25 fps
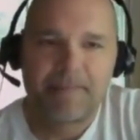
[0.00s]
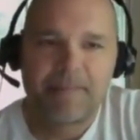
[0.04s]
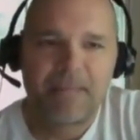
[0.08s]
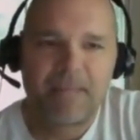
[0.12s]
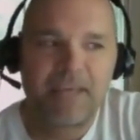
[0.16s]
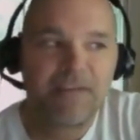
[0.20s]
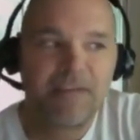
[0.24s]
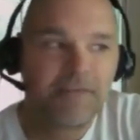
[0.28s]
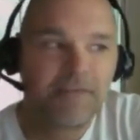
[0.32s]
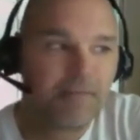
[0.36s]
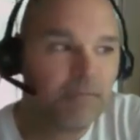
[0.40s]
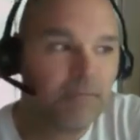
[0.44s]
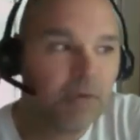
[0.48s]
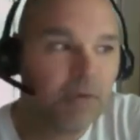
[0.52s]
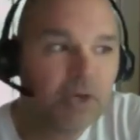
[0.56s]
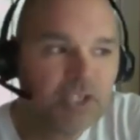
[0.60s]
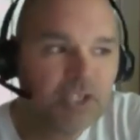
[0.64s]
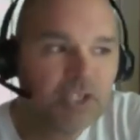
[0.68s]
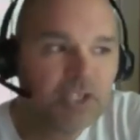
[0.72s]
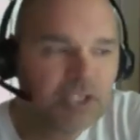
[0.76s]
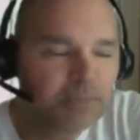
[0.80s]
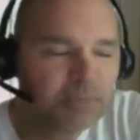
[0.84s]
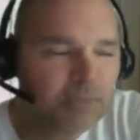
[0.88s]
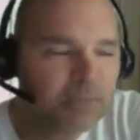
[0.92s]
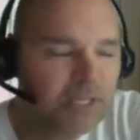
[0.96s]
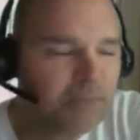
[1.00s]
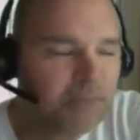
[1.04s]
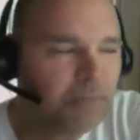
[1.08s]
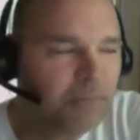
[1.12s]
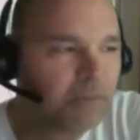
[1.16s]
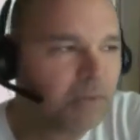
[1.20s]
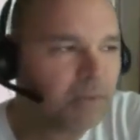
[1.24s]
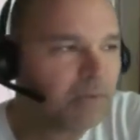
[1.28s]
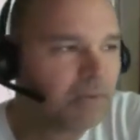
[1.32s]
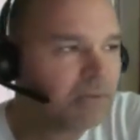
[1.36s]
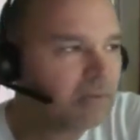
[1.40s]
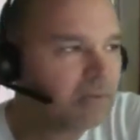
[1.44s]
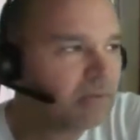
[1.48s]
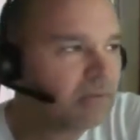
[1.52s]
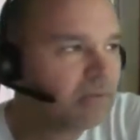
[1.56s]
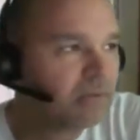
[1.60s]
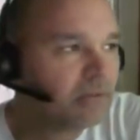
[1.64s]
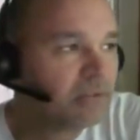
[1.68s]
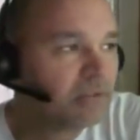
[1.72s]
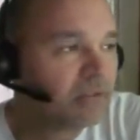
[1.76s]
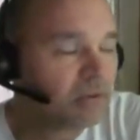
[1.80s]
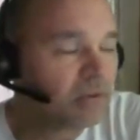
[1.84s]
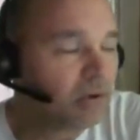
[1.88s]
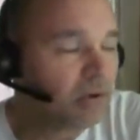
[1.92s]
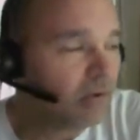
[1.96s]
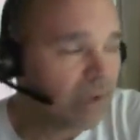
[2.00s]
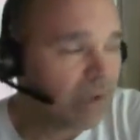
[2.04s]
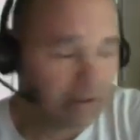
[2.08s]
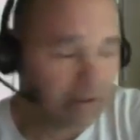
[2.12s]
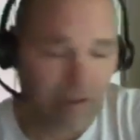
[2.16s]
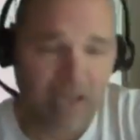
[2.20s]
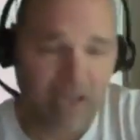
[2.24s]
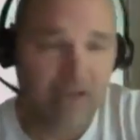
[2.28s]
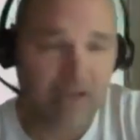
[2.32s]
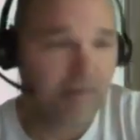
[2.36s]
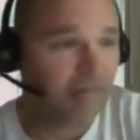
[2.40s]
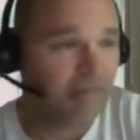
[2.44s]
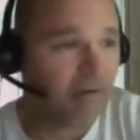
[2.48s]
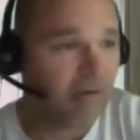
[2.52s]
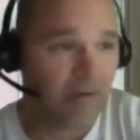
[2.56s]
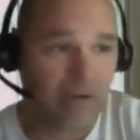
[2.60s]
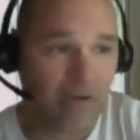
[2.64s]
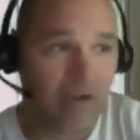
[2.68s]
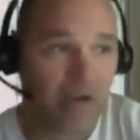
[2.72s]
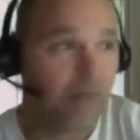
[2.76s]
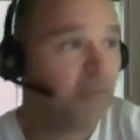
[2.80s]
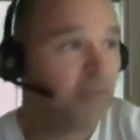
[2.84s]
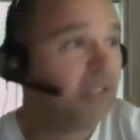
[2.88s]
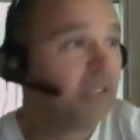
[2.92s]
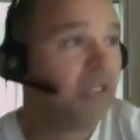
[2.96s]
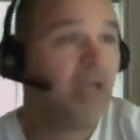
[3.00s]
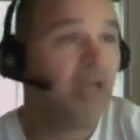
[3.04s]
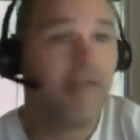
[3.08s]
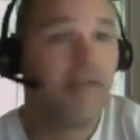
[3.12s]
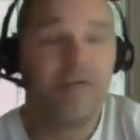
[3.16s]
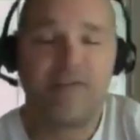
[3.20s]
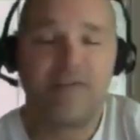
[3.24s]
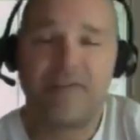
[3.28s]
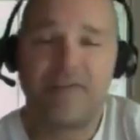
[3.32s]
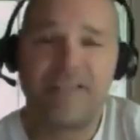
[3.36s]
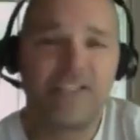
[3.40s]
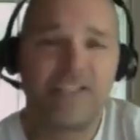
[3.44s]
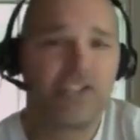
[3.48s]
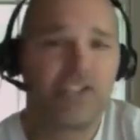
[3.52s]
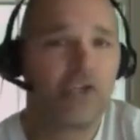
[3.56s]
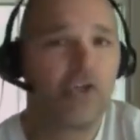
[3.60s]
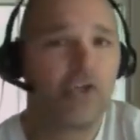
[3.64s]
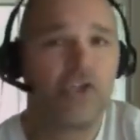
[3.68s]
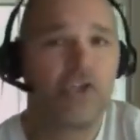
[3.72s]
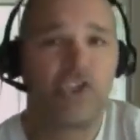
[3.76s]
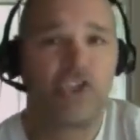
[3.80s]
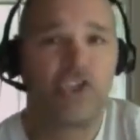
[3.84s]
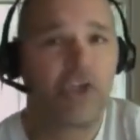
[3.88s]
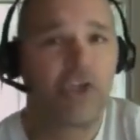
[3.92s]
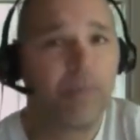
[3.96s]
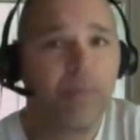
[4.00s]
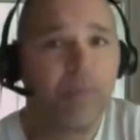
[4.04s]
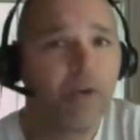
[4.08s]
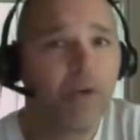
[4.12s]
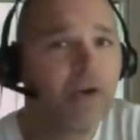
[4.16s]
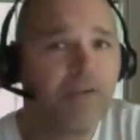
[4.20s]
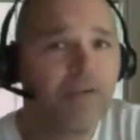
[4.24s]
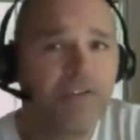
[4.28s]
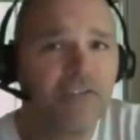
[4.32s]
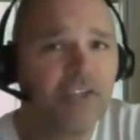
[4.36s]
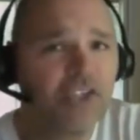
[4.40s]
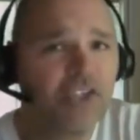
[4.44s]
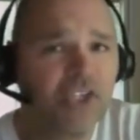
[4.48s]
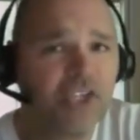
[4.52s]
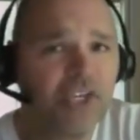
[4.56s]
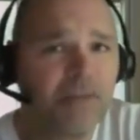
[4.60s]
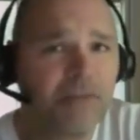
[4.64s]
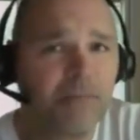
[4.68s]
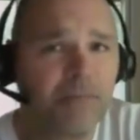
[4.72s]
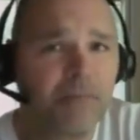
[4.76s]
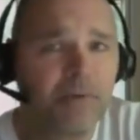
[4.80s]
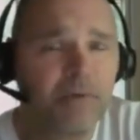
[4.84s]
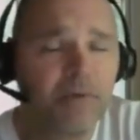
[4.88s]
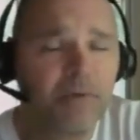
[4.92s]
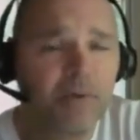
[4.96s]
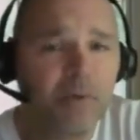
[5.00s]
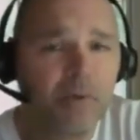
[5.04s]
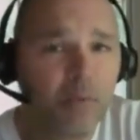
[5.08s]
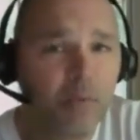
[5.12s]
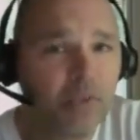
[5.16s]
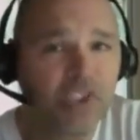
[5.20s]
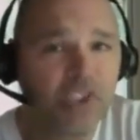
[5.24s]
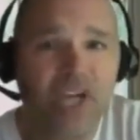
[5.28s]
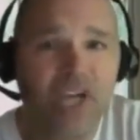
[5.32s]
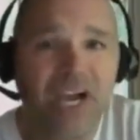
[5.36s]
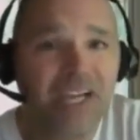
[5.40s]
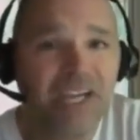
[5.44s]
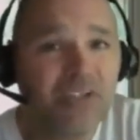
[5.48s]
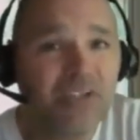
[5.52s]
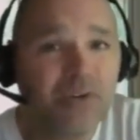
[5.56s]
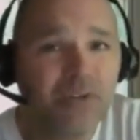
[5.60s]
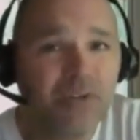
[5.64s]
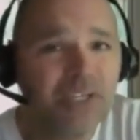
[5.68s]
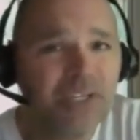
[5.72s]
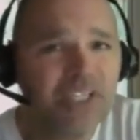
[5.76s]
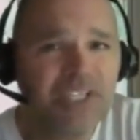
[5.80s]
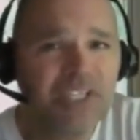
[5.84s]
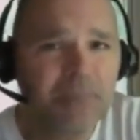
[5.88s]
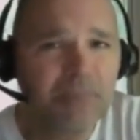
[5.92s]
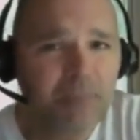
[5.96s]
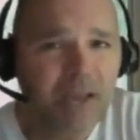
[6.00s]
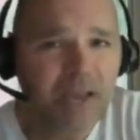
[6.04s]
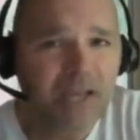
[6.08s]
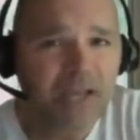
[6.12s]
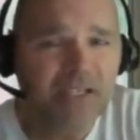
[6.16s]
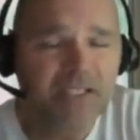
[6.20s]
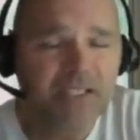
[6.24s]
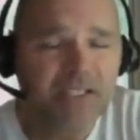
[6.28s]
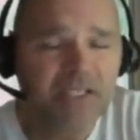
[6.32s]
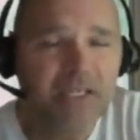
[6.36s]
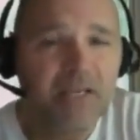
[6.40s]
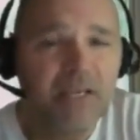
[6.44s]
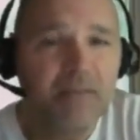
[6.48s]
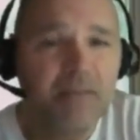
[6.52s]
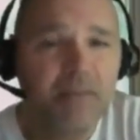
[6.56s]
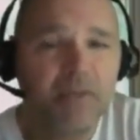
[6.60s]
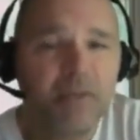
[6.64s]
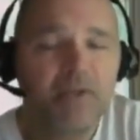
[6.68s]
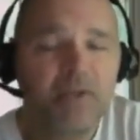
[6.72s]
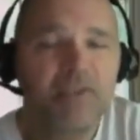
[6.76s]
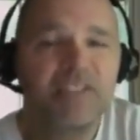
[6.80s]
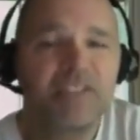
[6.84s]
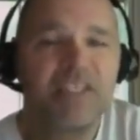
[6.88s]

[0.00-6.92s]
If most people, I would love it if they start jumping off the ship which I don't expect because